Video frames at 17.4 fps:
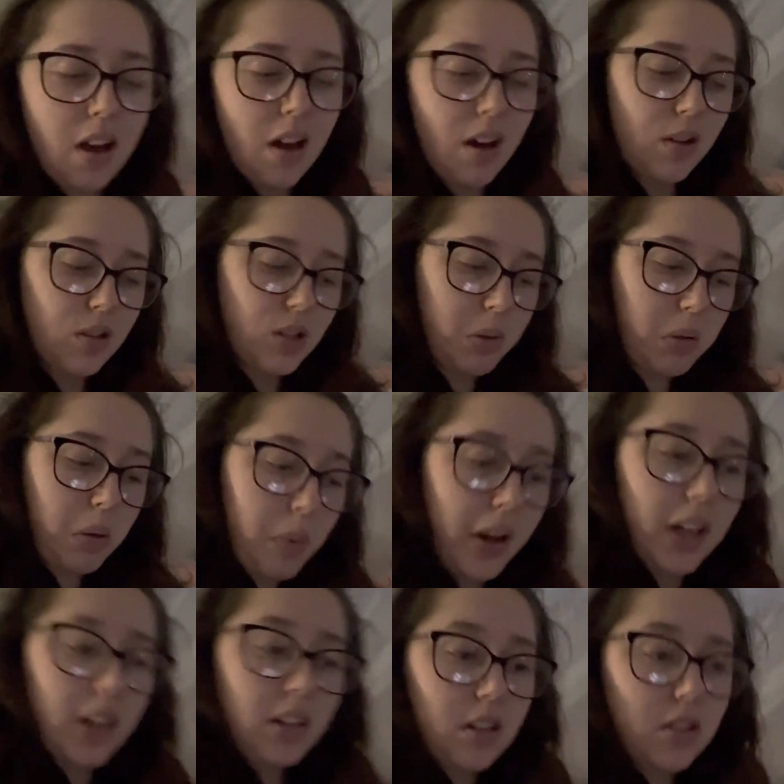So we're
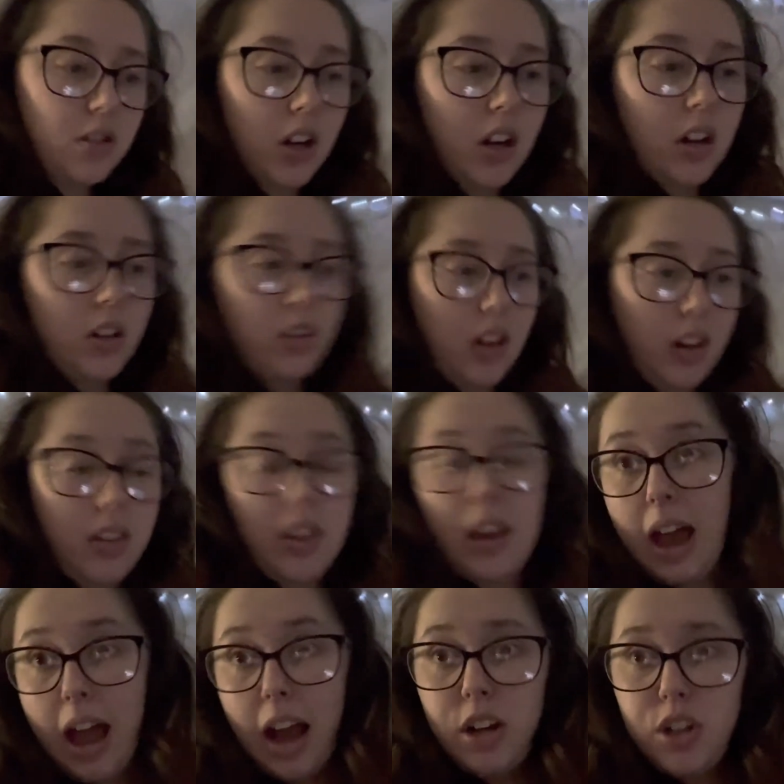waiting to start like the
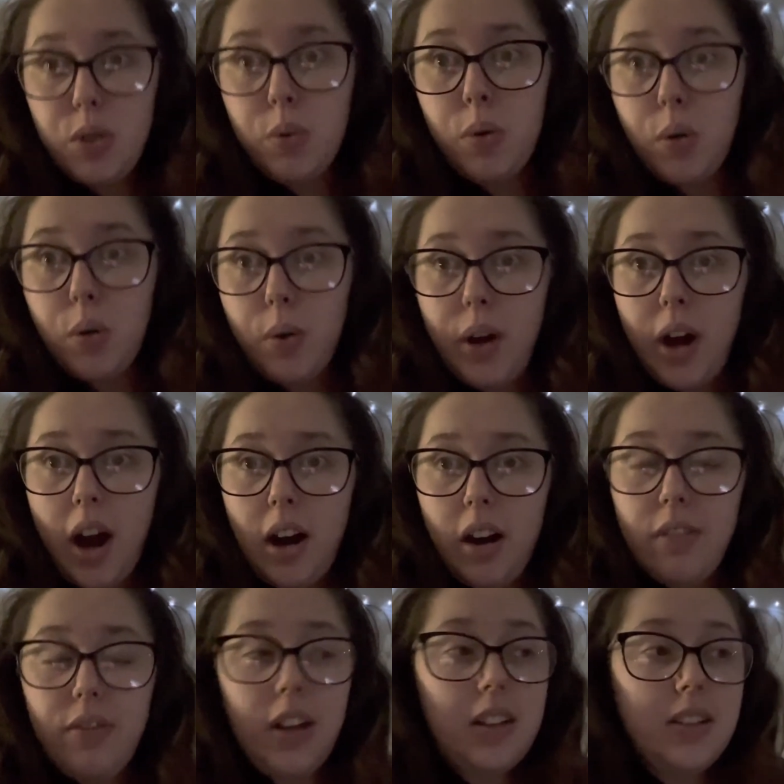actual
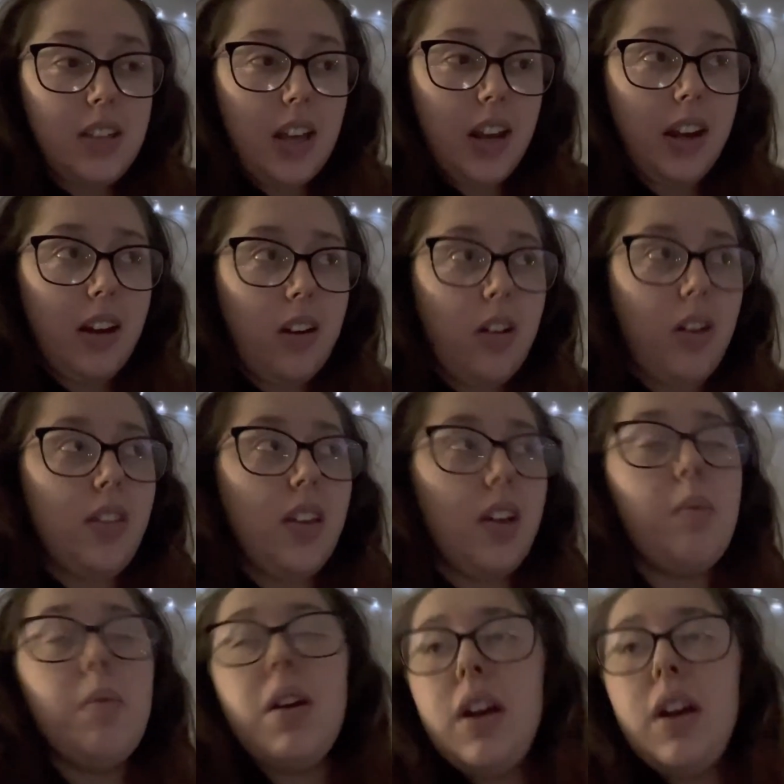choreography and setting it on them